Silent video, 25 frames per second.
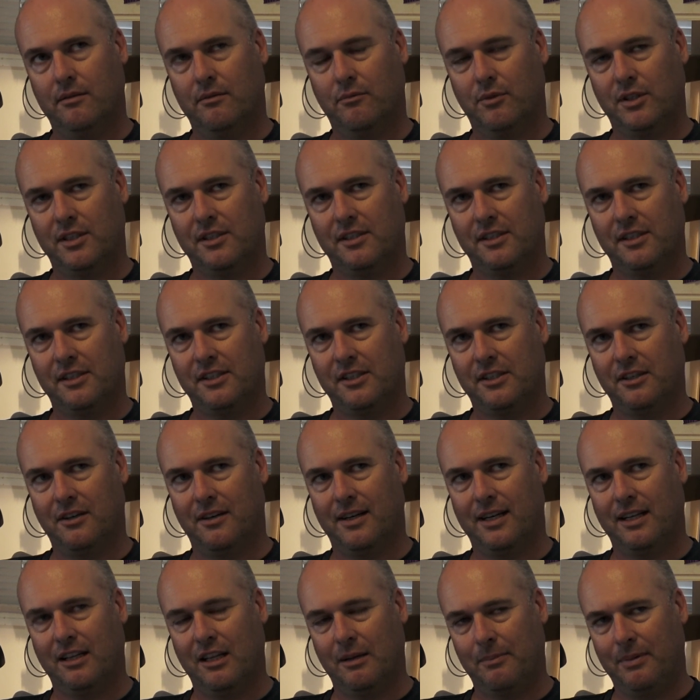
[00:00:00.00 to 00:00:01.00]
what's the
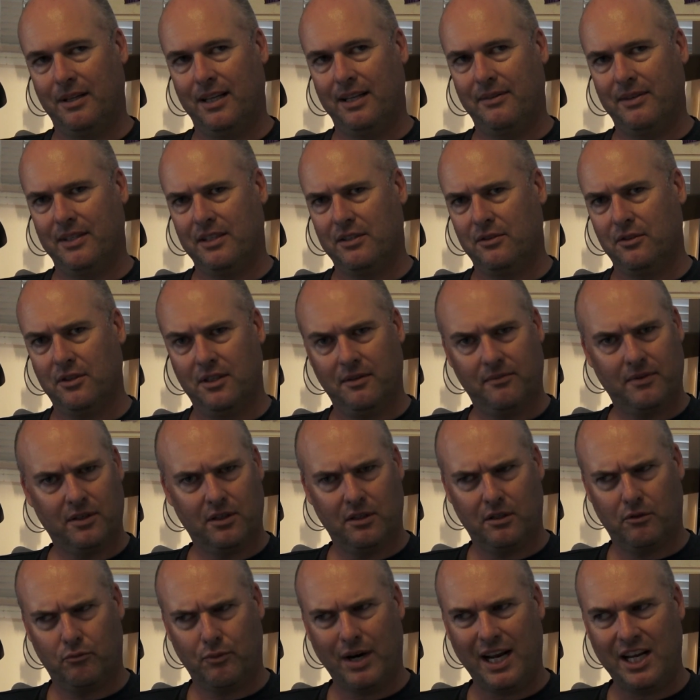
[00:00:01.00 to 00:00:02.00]
style? I believe it's sort of
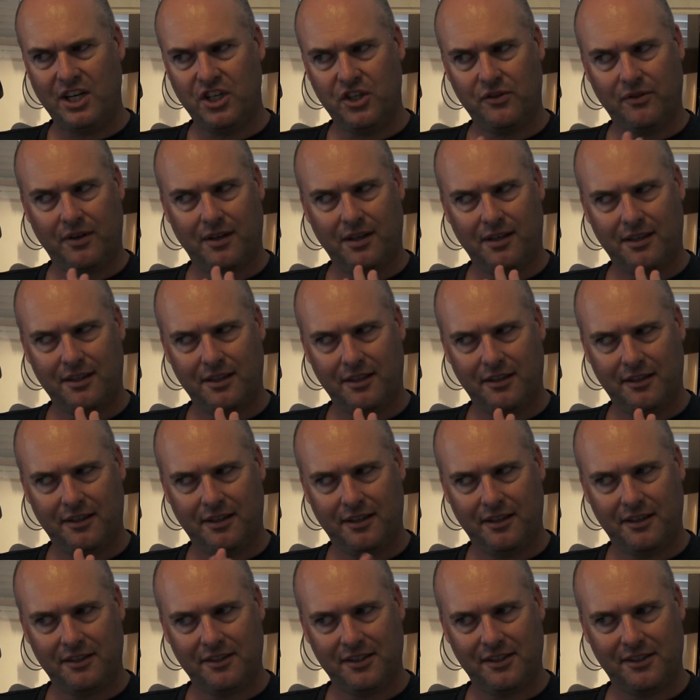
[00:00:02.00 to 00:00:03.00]
a
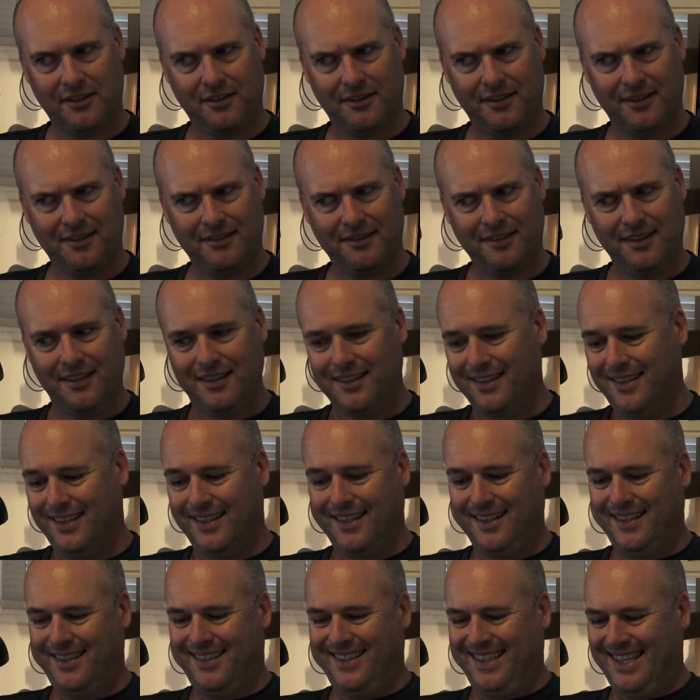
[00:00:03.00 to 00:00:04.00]
rangefinder style.
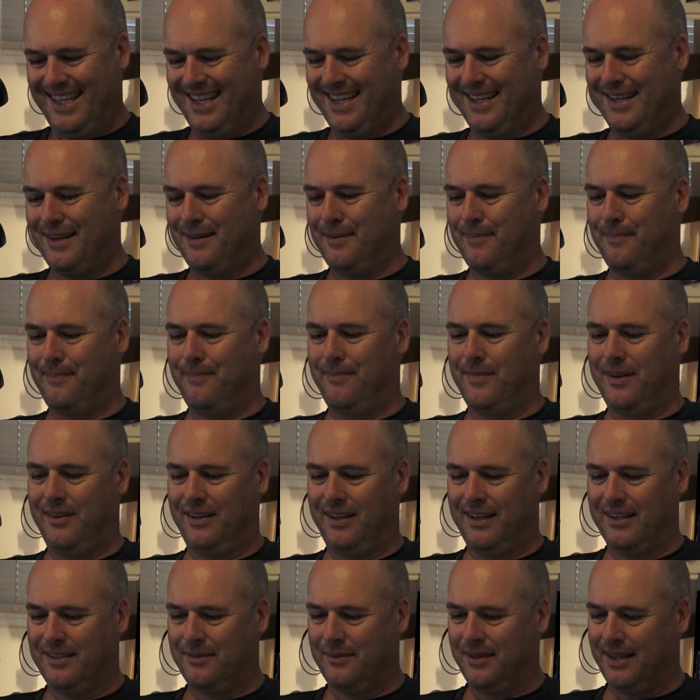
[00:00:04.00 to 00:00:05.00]
I
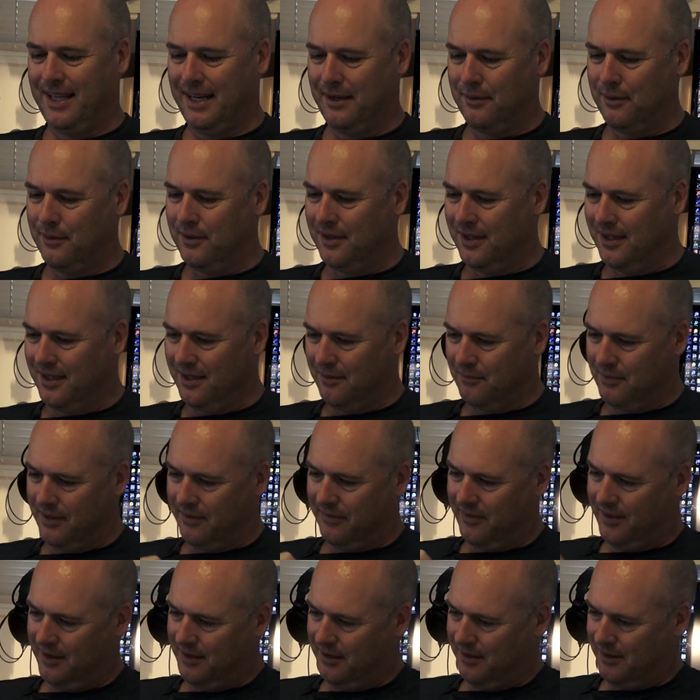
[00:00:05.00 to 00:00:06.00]
think that's what they call it,
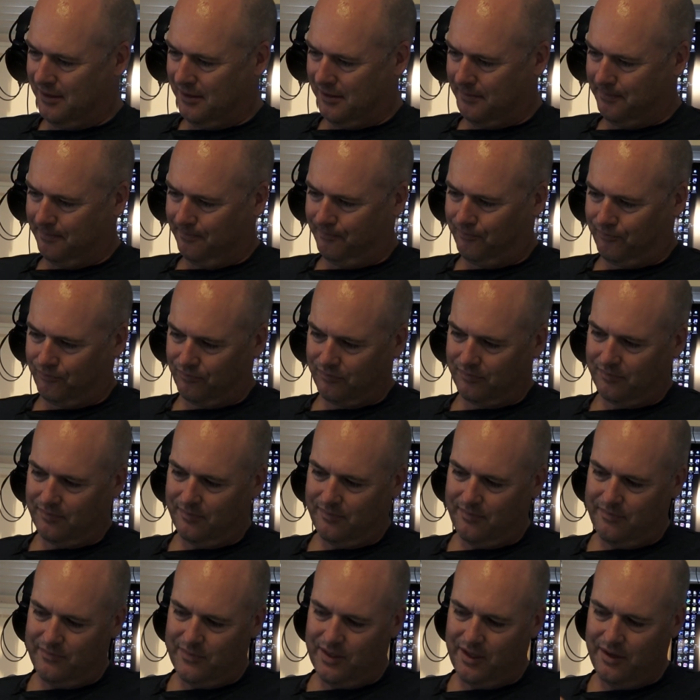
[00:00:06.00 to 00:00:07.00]
with the,
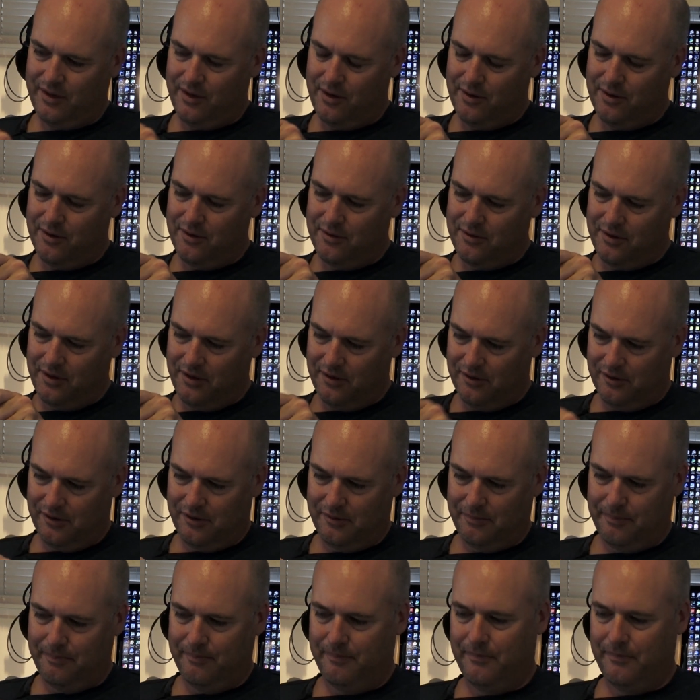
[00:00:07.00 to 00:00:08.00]
your